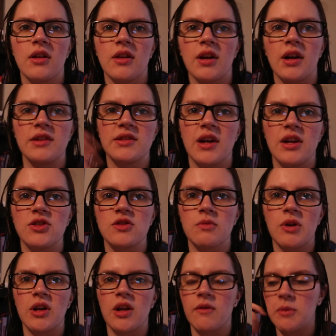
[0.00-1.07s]
and like I said, I just
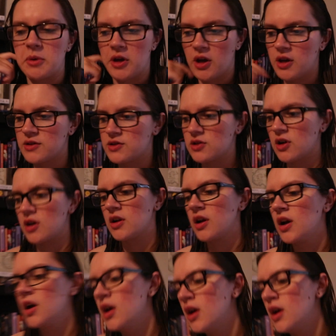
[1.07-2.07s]
want to give them a head start.